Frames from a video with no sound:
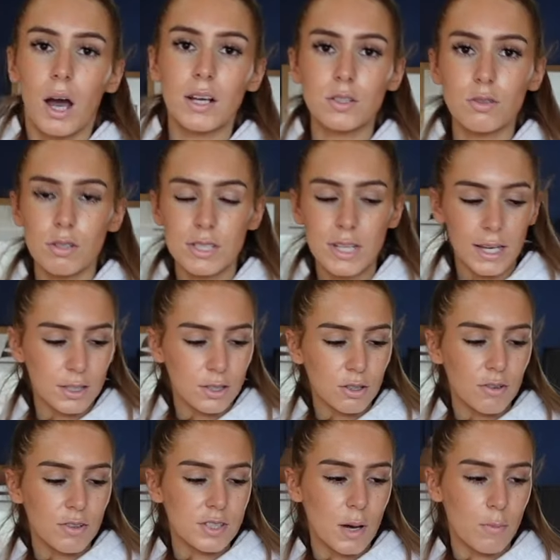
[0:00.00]
I saw a TikTok
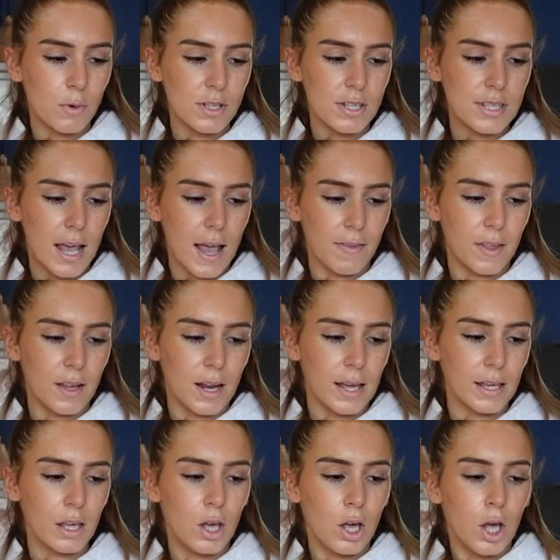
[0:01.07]
of someone saying that
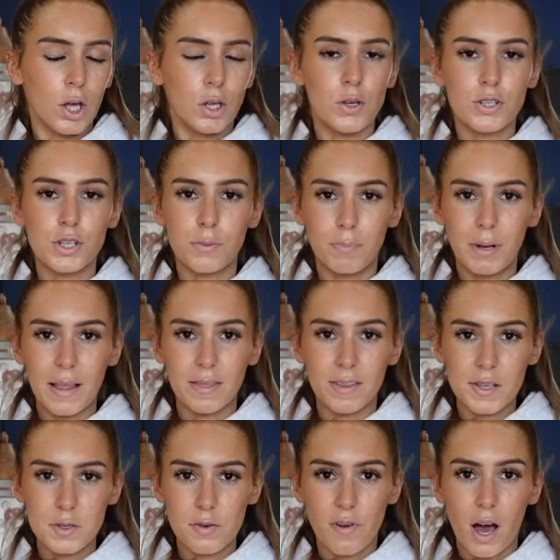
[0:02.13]
like you should blend
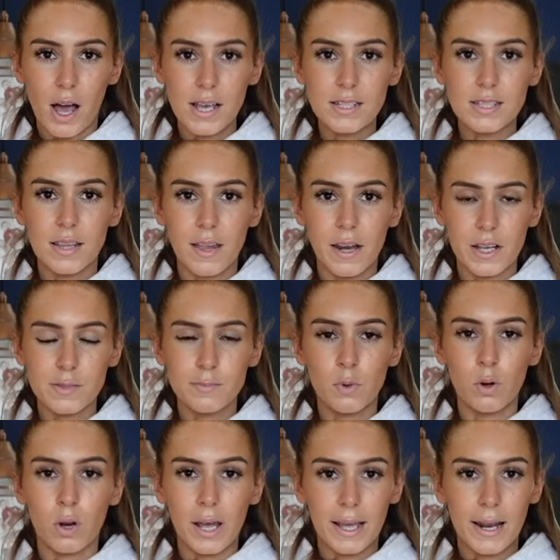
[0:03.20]
this with ice and then it's
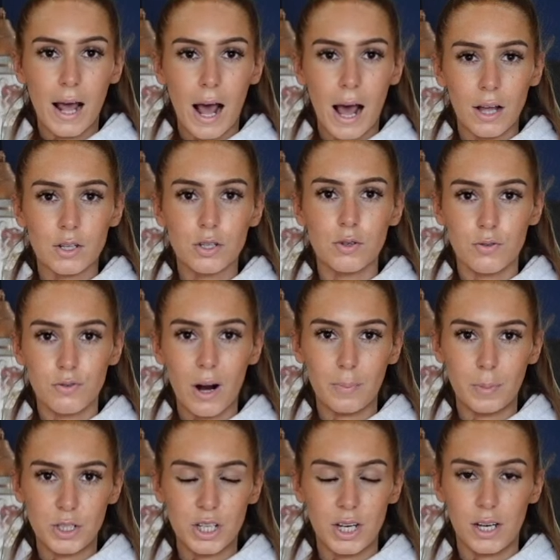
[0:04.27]
more like an actual
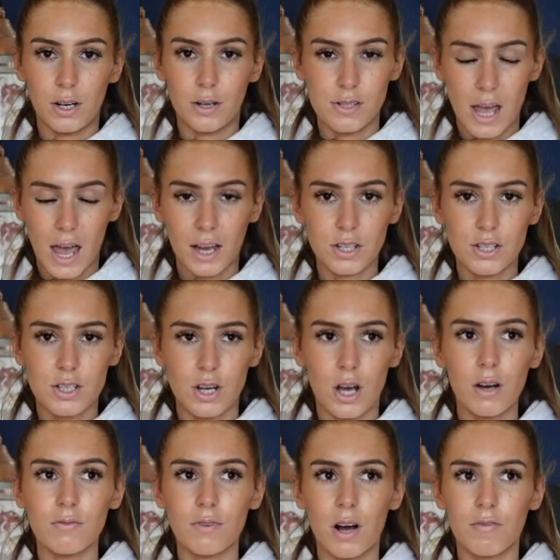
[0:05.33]
frappuccino
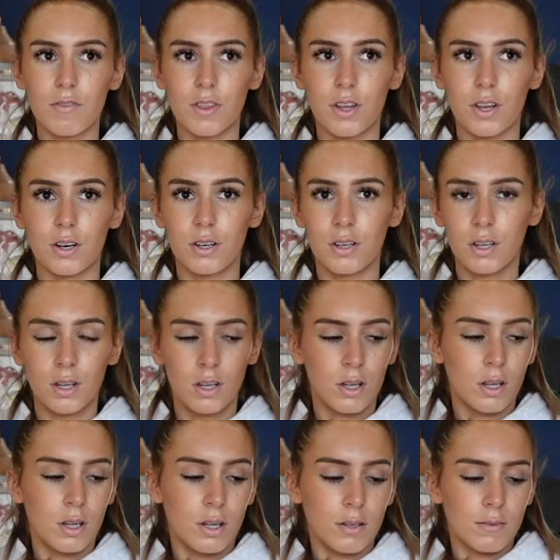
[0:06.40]
texture rather than
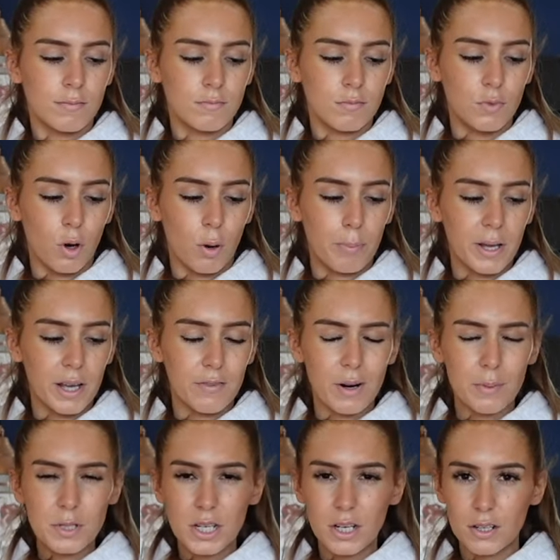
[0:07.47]
not being a
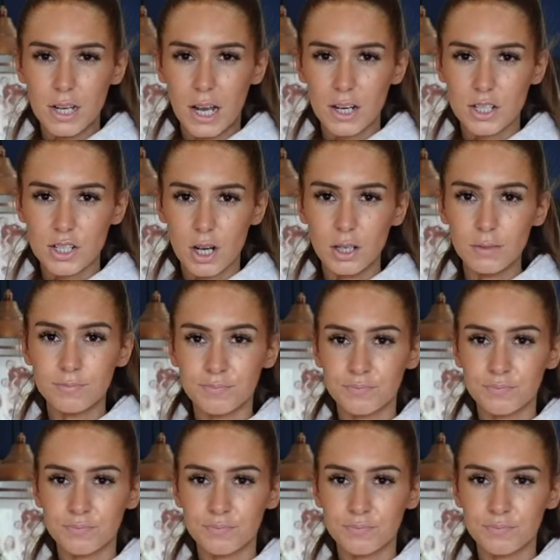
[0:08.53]
frappuccino texture.